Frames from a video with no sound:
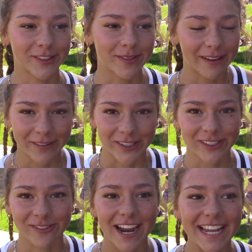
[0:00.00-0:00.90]
it was my
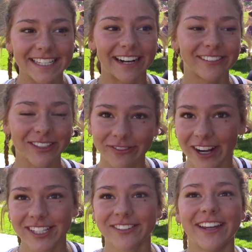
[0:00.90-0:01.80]
first race and I was a
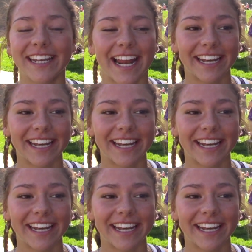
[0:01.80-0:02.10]
freshman and I